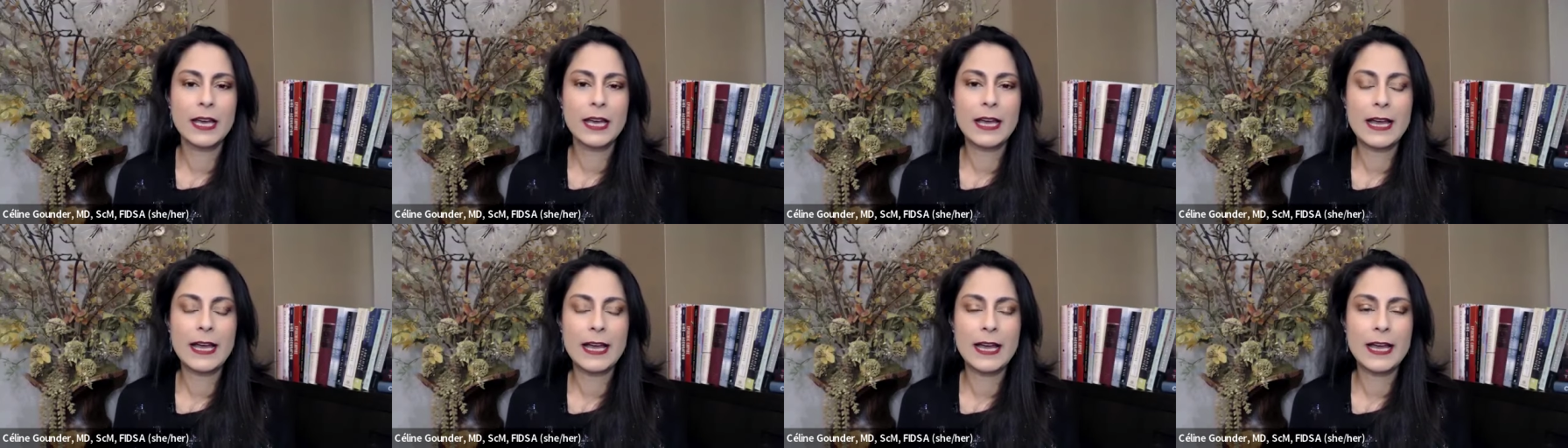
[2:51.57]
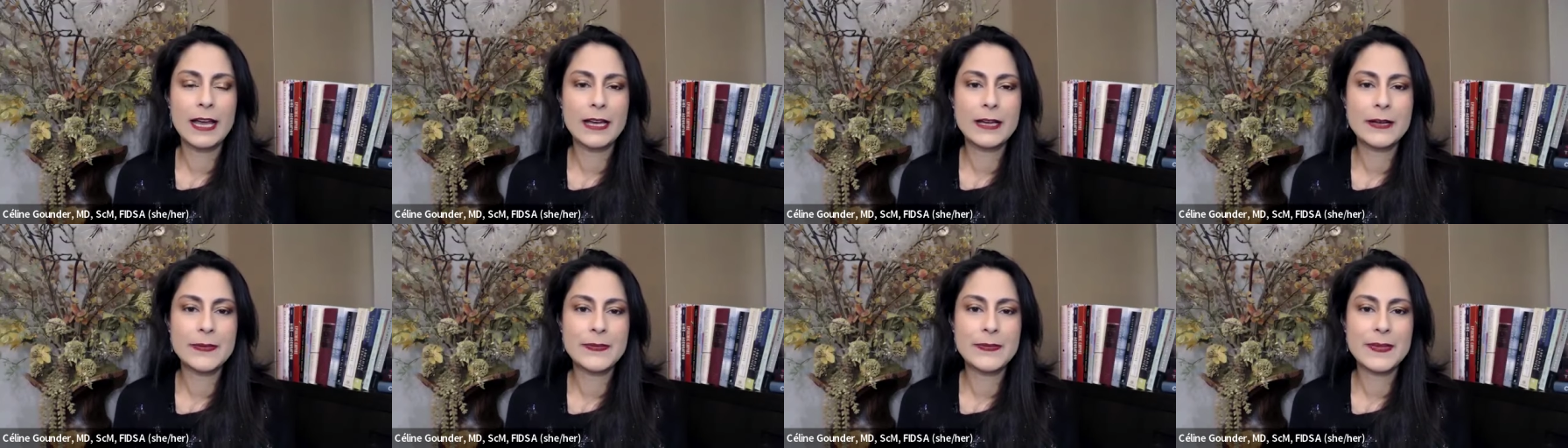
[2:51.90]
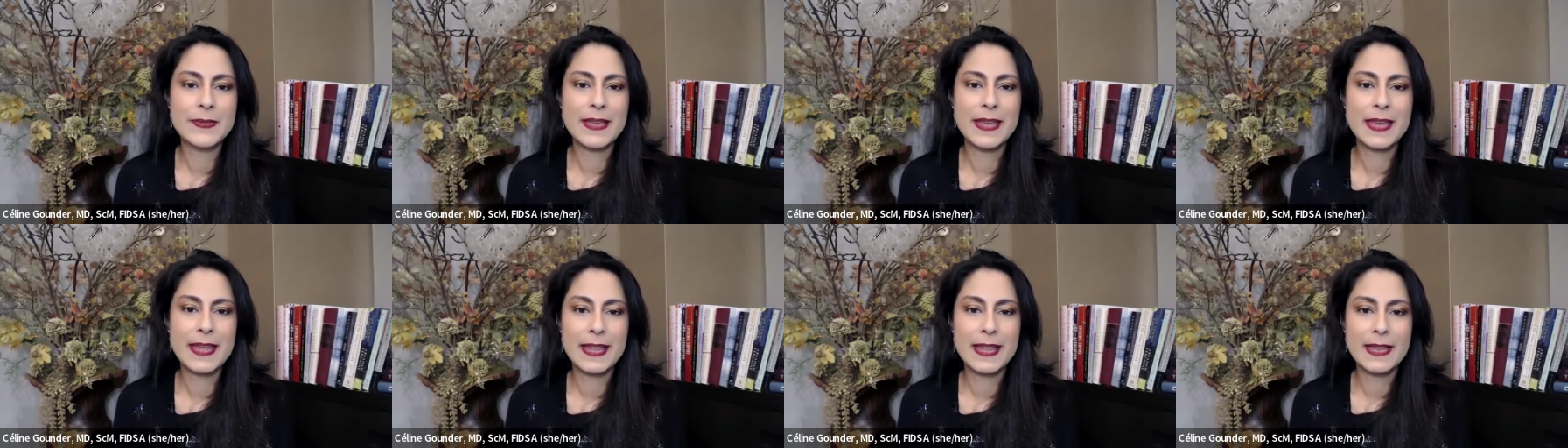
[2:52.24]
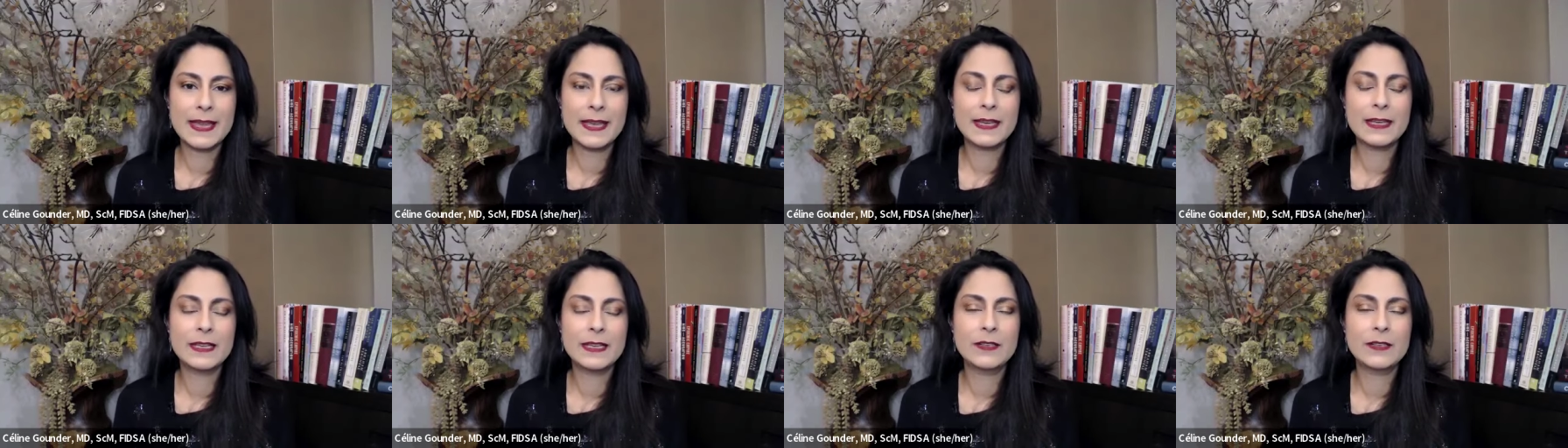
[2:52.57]
um,
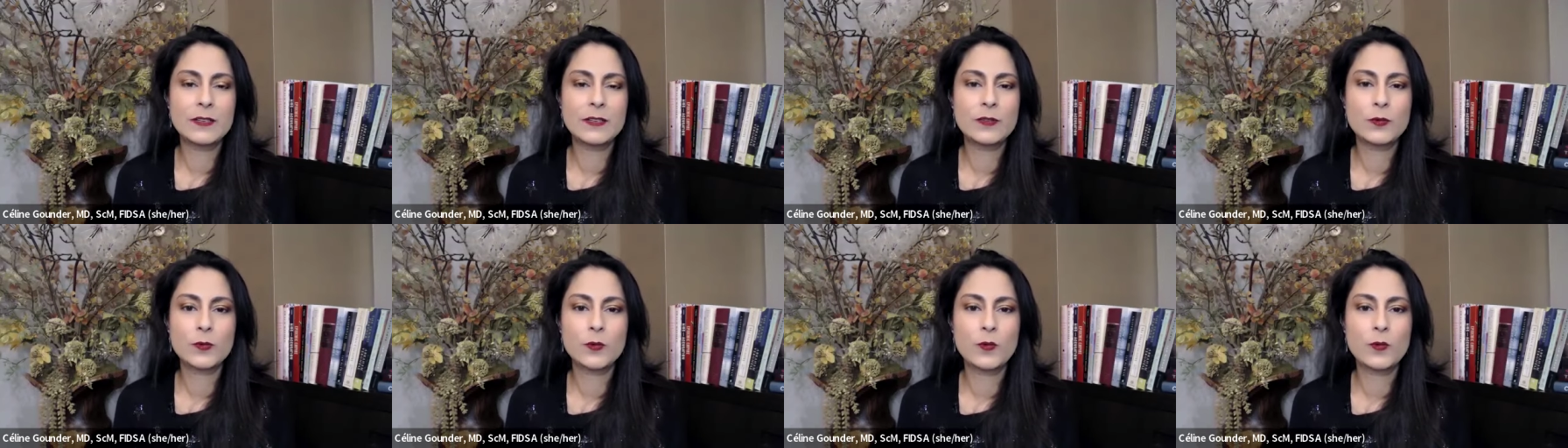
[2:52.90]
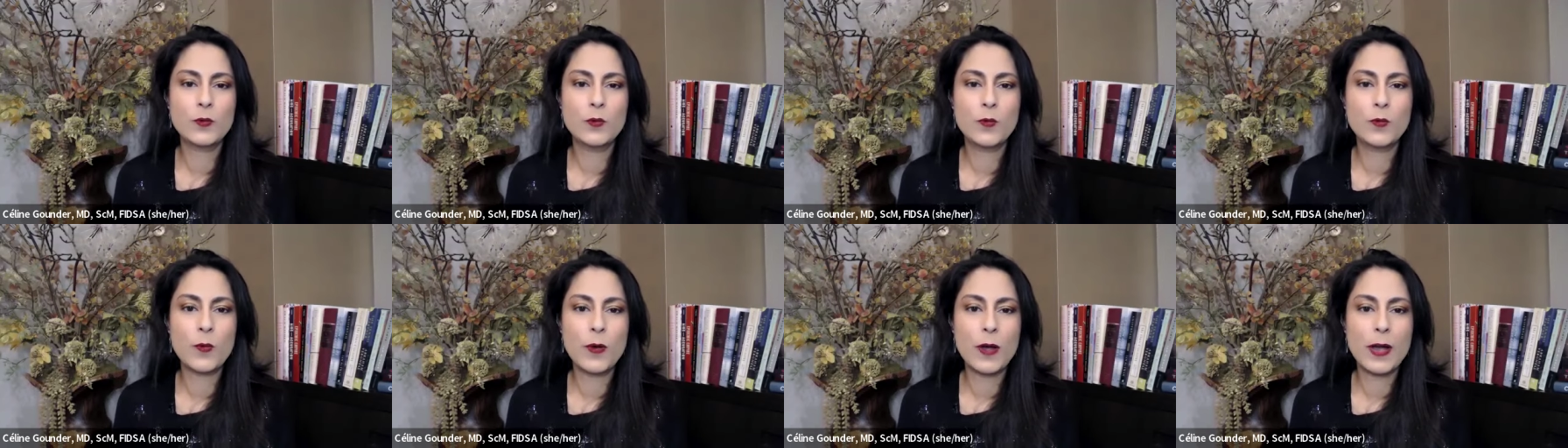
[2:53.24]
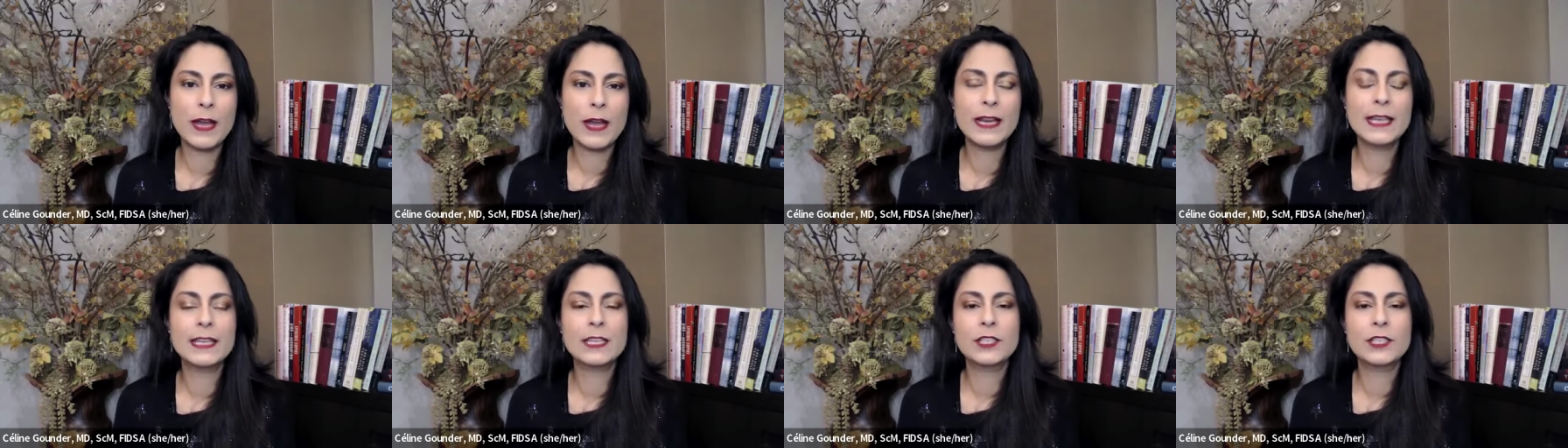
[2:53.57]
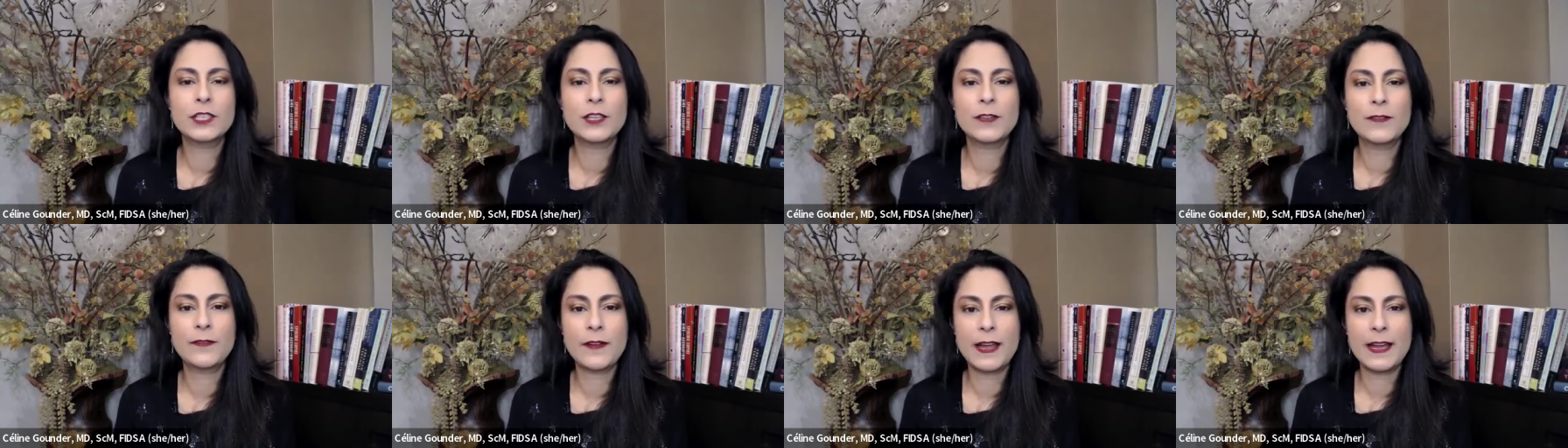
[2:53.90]
and wanted
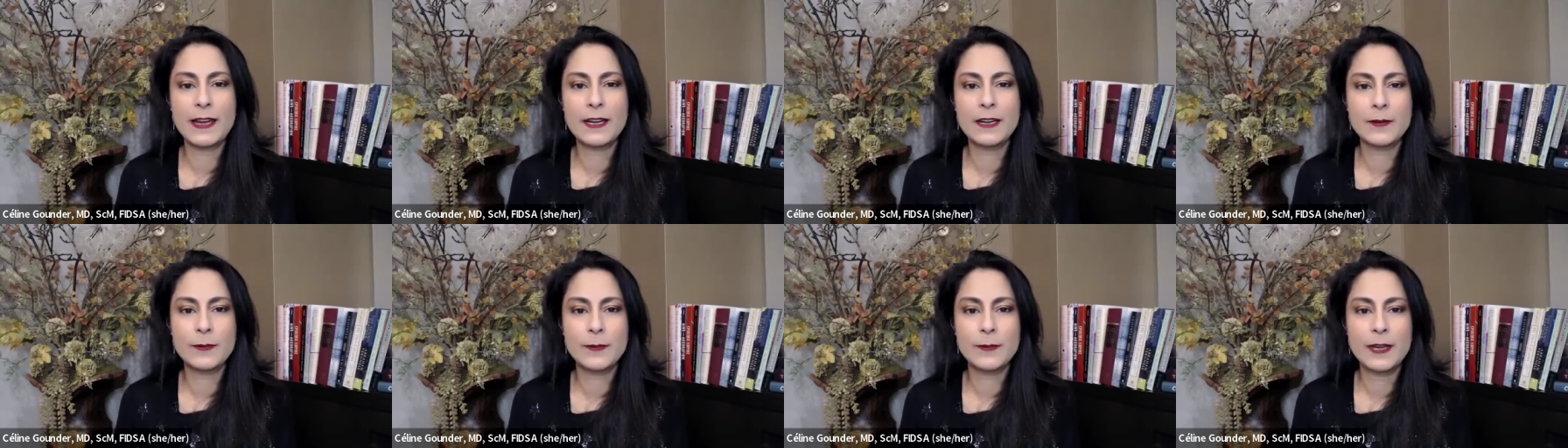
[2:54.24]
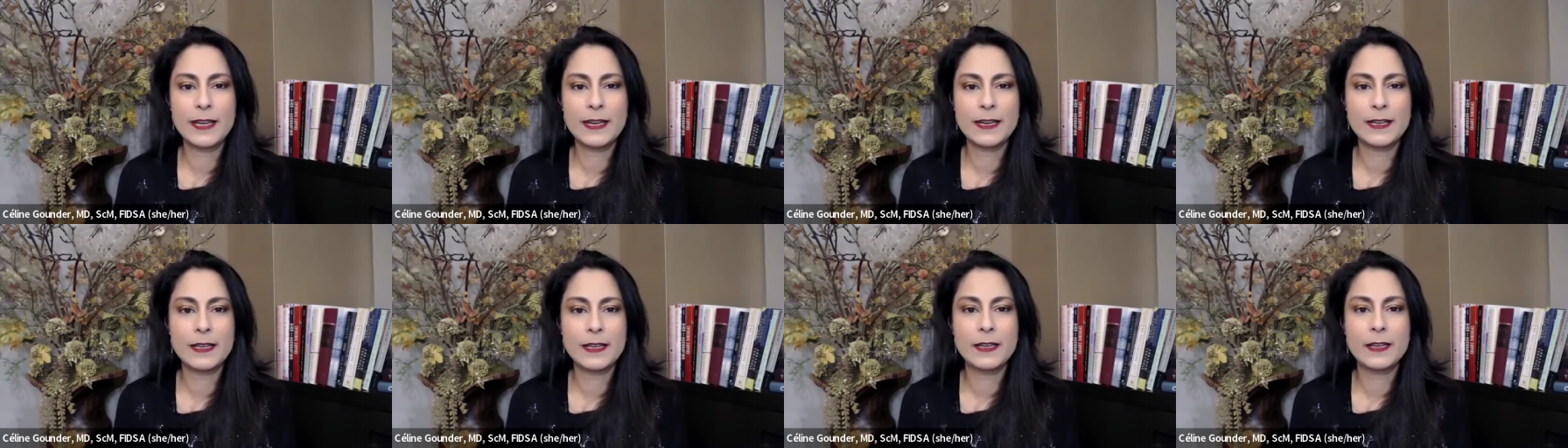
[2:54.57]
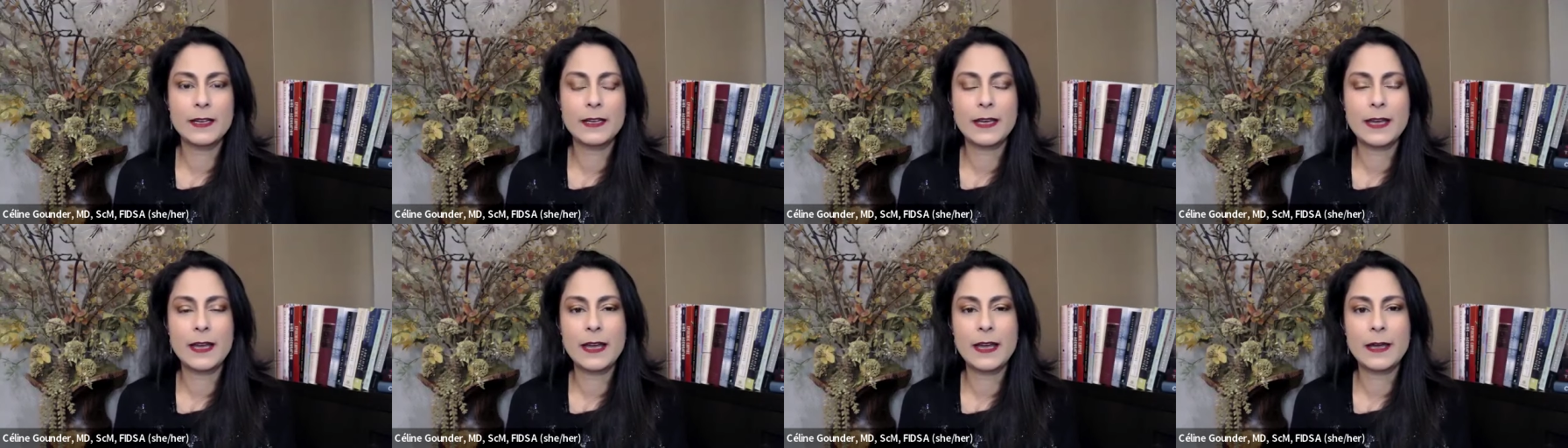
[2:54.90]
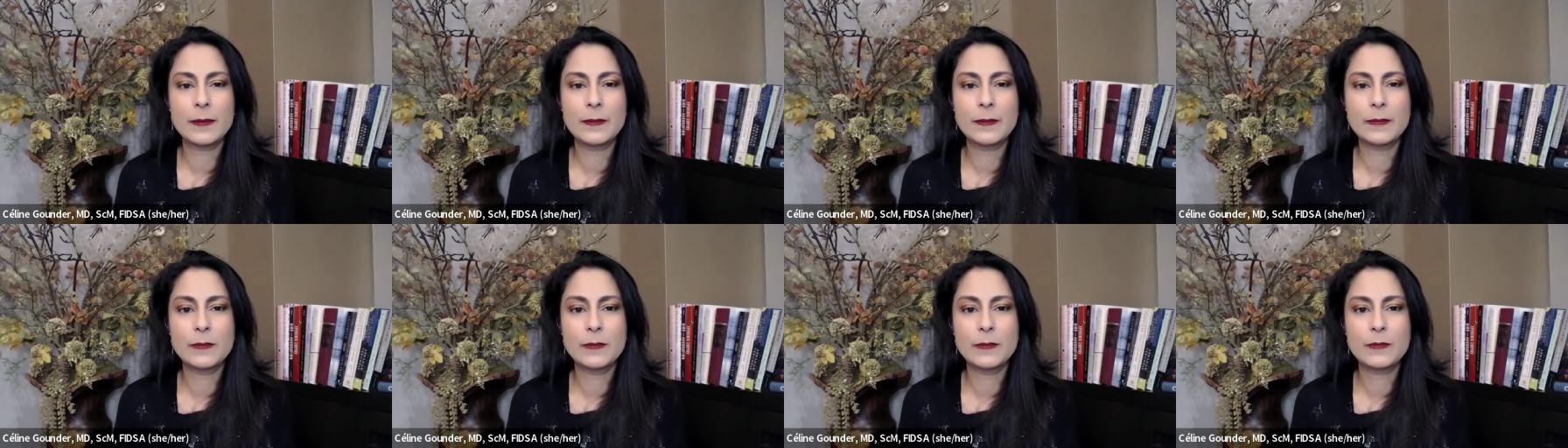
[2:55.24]
to find a way to
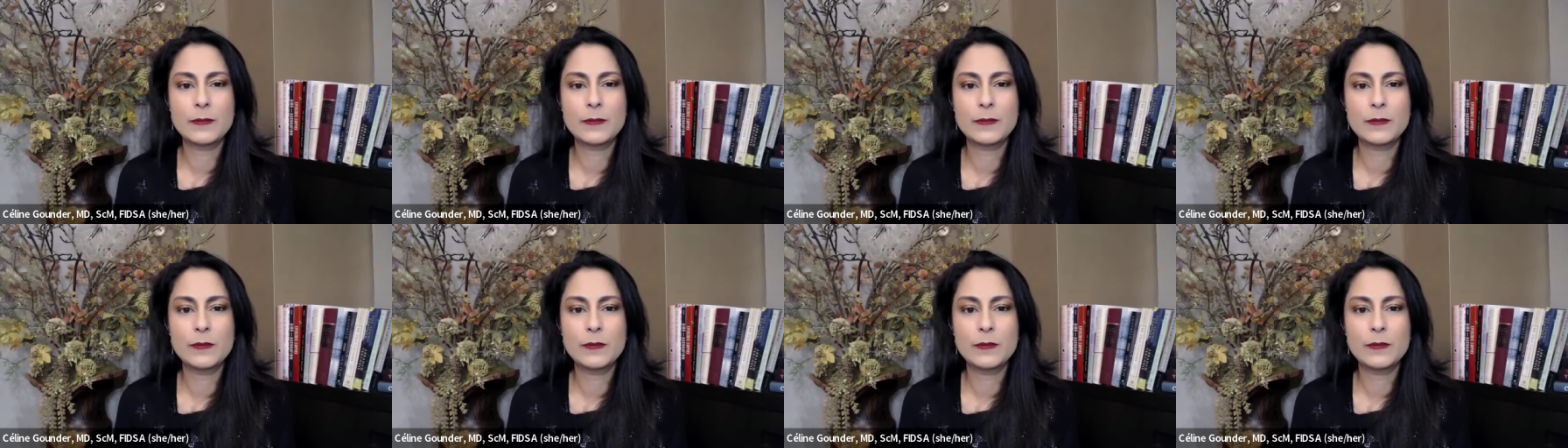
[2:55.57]
um,